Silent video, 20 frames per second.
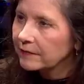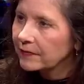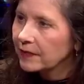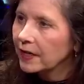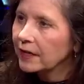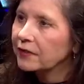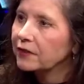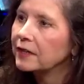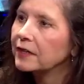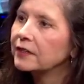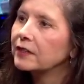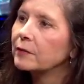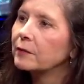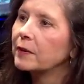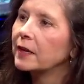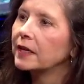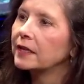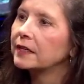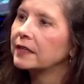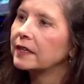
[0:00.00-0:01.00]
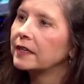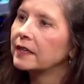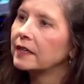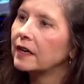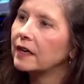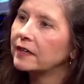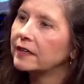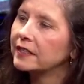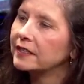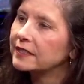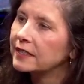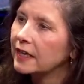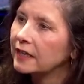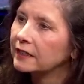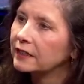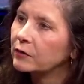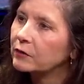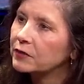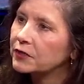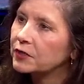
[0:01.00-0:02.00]
I think depending on
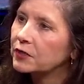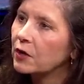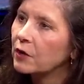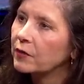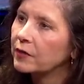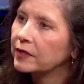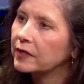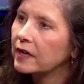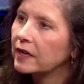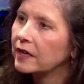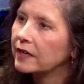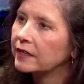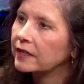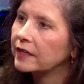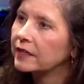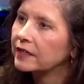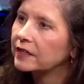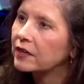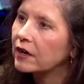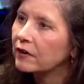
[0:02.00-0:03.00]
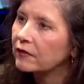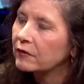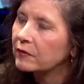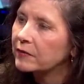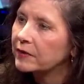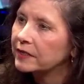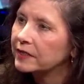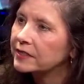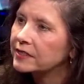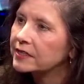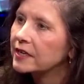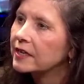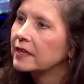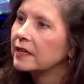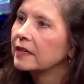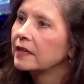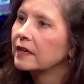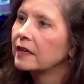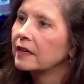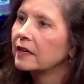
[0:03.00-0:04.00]
exactly what's going on in government,
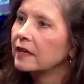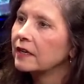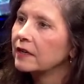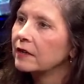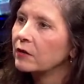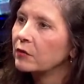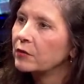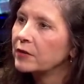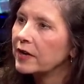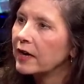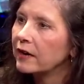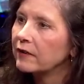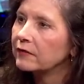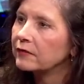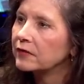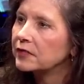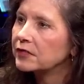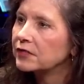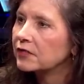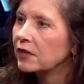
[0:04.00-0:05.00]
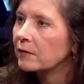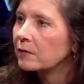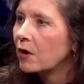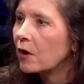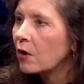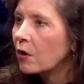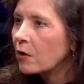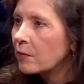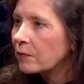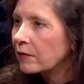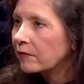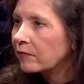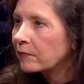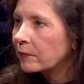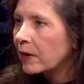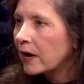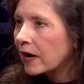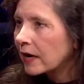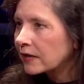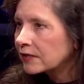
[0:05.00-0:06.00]
we have some hope of
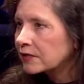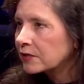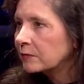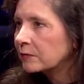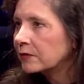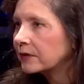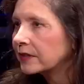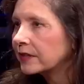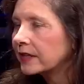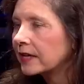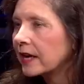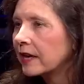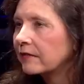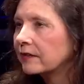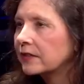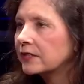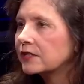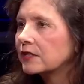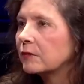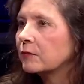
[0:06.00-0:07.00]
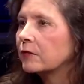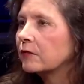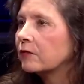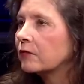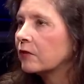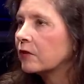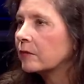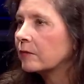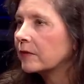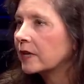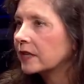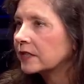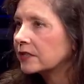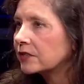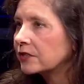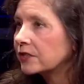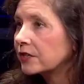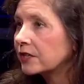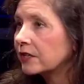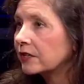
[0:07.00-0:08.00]
possibly having some reform
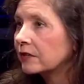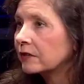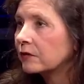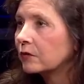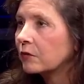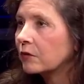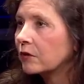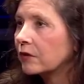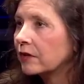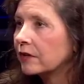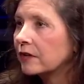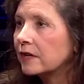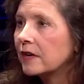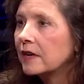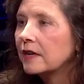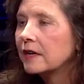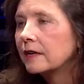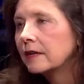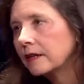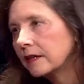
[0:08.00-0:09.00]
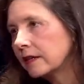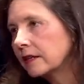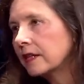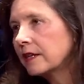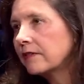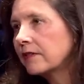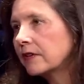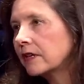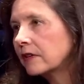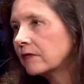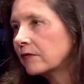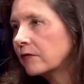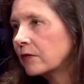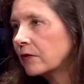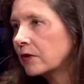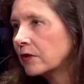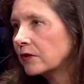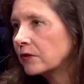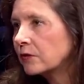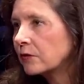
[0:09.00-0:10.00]
next year or leaving it
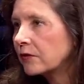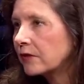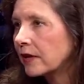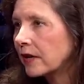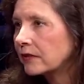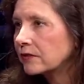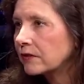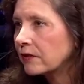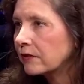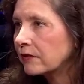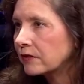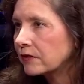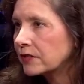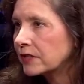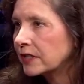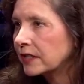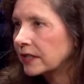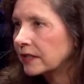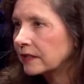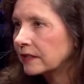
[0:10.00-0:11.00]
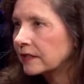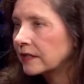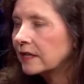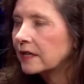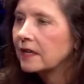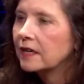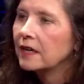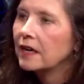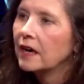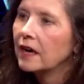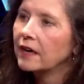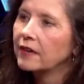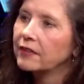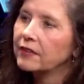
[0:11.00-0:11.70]
for 2013. Mm-hmm. I